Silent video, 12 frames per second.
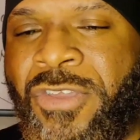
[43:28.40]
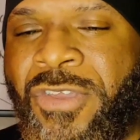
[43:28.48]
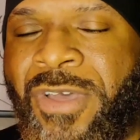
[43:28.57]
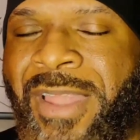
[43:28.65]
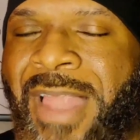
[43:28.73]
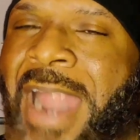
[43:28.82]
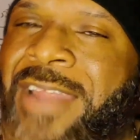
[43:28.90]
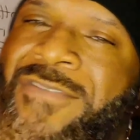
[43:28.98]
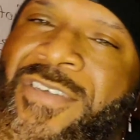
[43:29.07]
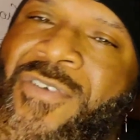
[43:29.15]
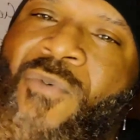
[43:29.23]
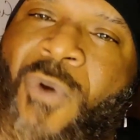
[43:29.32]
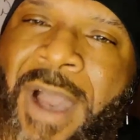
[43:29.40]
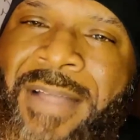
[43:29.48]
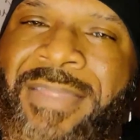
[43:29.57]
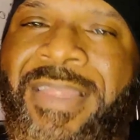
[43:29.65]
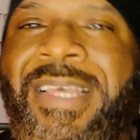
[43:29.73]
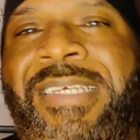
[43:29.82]
A lot of you want
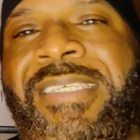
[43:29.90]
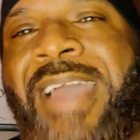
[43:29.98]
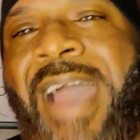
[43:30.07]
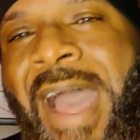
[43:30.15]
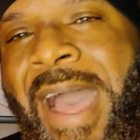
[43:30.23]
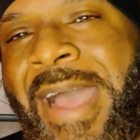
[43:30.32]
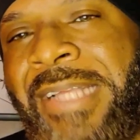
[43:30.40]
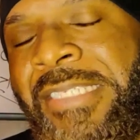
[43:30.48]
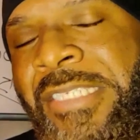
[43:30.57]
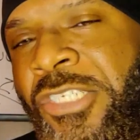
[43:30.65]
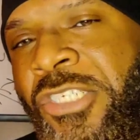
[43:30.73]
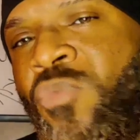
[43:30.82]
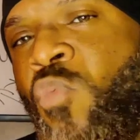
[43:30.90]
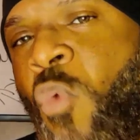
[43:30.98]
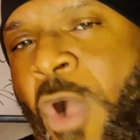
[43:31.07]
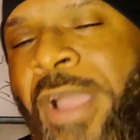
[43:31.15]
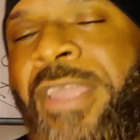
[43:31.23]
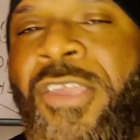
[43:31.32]
these guys to just
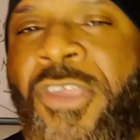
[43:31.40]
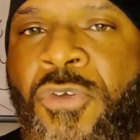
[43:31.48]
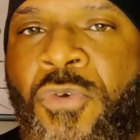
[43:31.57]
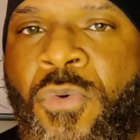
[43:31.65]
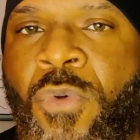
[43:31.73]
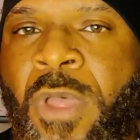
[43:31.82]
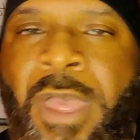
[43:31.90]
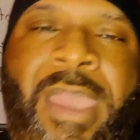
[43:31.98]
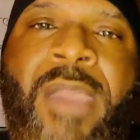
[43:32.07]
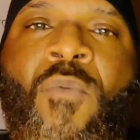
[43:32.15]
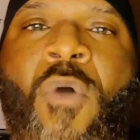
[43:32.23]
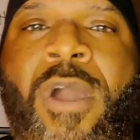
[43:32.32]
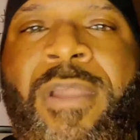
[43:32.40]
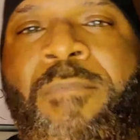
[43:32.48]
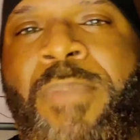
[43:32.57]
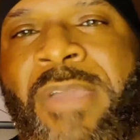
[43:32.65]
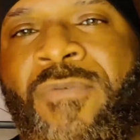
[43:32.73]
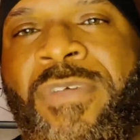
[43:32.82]
want you and want to
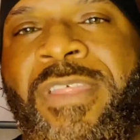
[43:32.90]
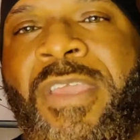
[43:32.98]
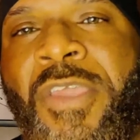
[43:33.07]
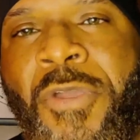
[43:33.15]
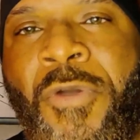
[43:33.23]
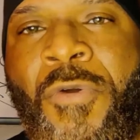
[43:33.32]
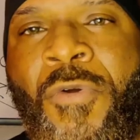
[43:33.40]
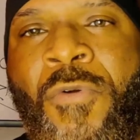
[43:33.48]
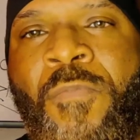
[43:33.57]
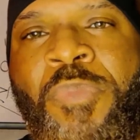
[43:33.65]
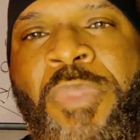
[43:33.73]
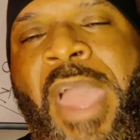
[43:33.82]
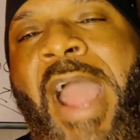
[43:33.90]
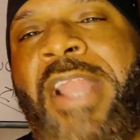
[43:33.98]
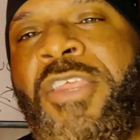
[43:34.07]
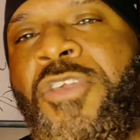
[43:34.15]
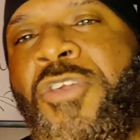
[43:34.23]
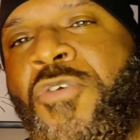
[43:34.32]
be with you, and
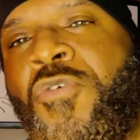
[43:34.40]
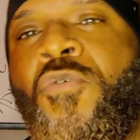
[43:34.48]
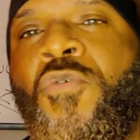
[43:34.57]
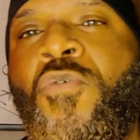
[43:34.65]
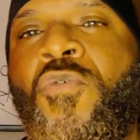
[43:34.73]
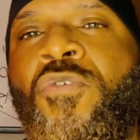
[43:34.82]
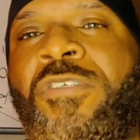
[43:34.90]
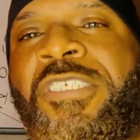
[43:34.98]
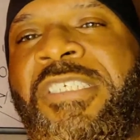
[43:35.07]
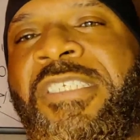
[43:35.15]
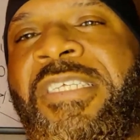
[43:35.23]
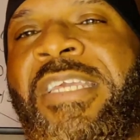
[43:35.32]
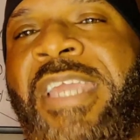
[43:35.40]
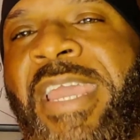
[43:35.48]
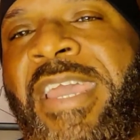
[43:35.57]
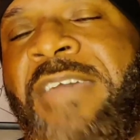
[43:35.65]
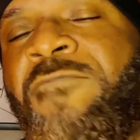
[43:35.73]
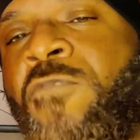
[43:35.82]
you just
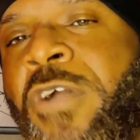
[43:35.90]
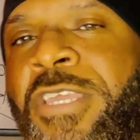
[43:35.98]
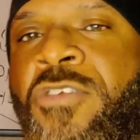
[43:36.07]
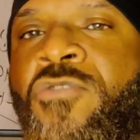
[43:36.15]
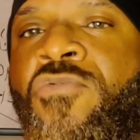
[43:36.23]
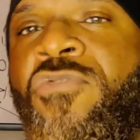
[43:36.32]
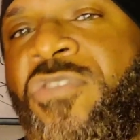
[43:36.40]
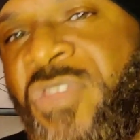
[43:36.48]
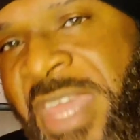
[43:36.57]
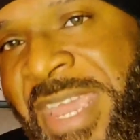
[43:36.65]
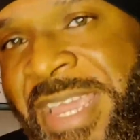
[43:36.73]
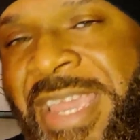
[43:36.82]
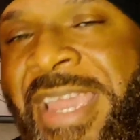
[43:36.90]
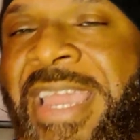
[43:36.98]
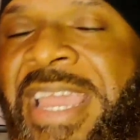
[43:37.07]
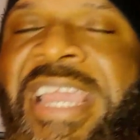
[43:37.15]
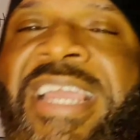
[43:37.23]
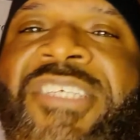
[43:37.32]
give what you think
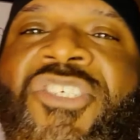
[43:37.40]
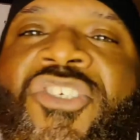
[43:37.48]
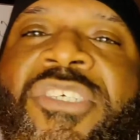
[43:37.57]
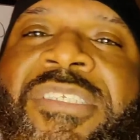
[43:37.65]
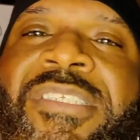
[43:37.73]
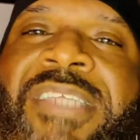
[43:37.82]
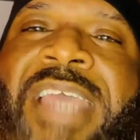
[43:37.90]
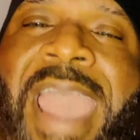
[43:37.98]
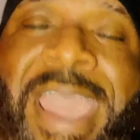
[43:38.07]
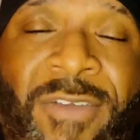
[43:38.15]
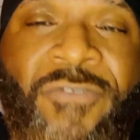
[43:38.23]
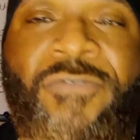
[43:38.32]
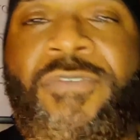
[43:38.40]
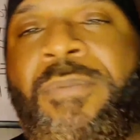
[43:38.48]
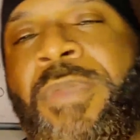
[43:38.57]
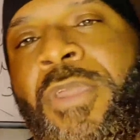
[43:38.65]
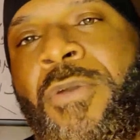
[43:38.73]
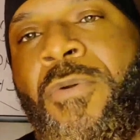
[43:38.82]
he should take from
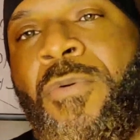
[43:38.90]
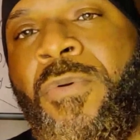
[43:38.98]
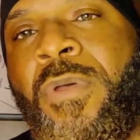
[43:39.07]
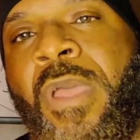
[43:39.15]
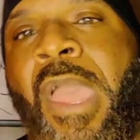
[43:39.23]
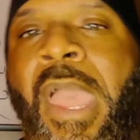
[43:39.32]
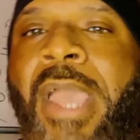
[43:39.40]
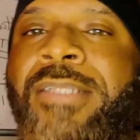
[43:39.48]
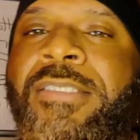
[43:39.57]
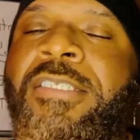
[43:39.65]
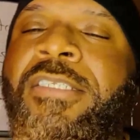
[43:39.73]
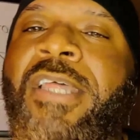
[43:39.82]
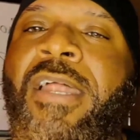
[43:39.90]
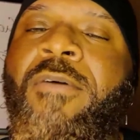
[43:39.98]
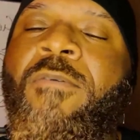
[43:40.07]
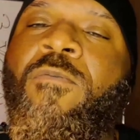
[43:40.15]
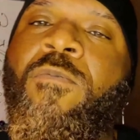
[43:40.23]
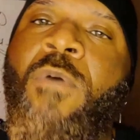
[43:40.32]
you instead of
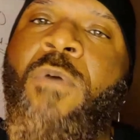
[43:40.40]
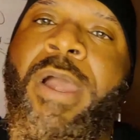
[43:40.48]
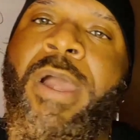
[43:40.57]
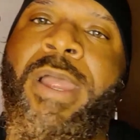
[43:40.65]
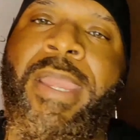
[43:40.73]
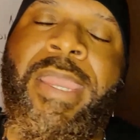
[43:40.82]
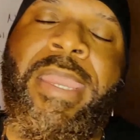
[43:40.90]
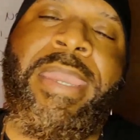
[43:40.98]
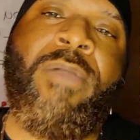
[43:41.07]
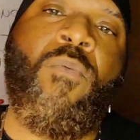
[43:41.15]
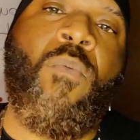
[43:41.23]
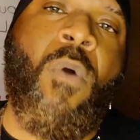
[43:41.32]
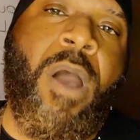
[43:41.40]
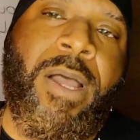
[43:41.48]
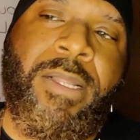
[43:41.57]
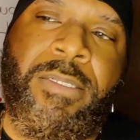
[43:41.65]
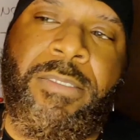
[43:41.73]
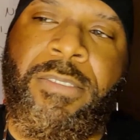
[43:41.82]
what he
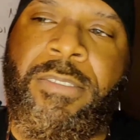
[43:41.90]
wants.